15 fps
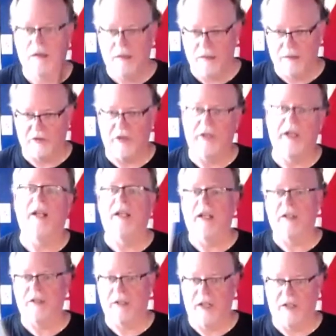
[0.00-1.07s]
start getting
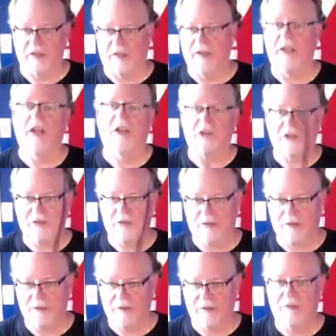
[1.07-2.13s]
into this
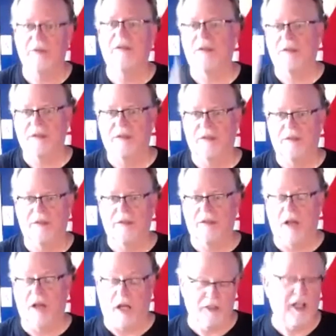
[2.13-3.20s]

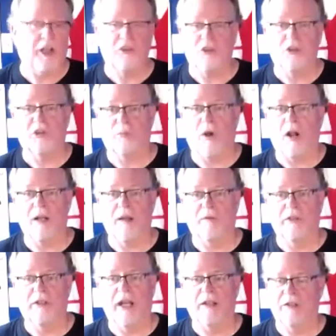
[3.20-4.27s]
unless you're smart enough
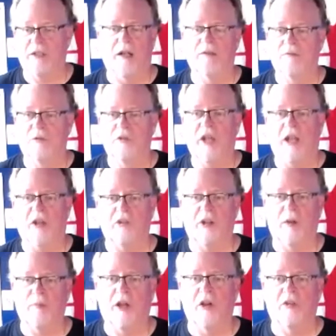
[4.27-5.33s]
to get 10
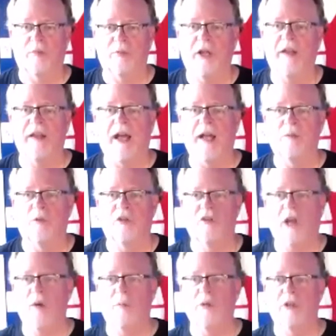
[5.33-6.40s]
snare players to play that, which
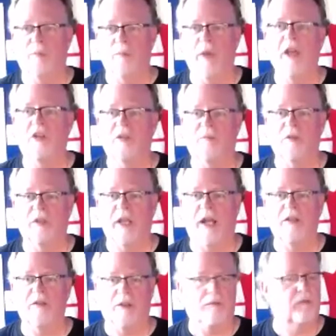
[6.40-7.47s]
I would be amazed if you
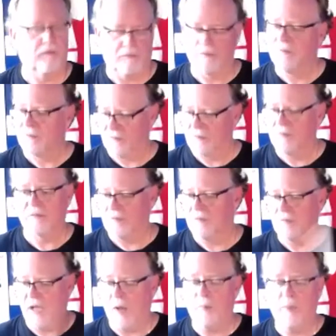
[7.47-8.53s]
can, and
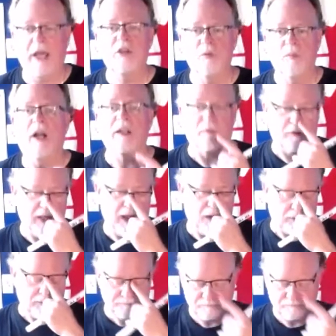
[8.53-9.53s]
I'll pay you money for that one.